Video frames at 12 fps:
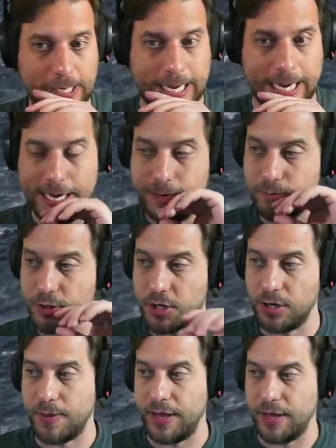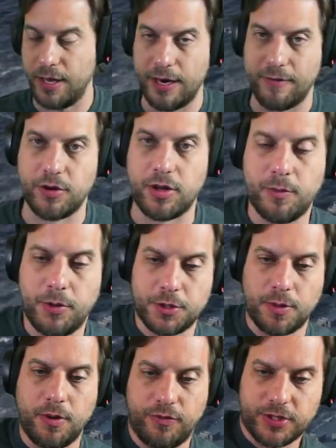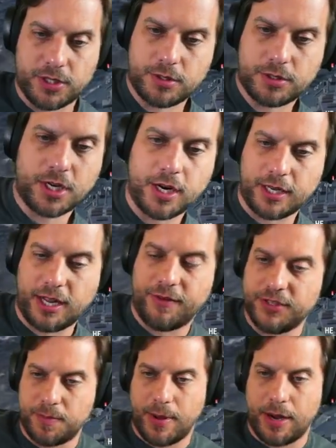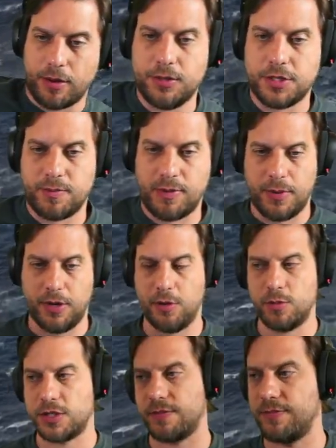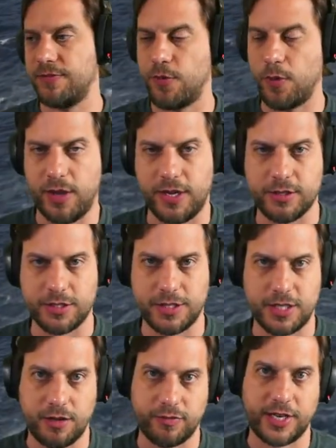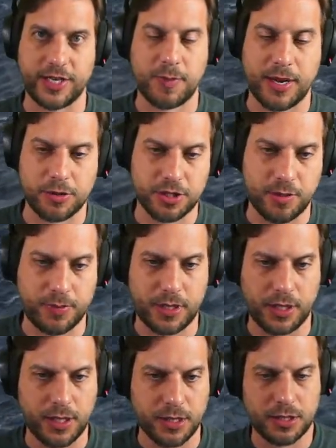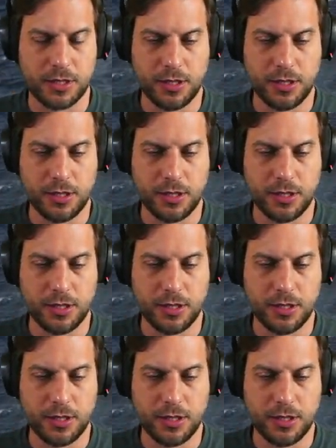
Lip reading: Certainly by the end, after all the multiple refits. It started life as a battlecruiser, but I mean, Hood was a 40,000 ton fast battleship by the end.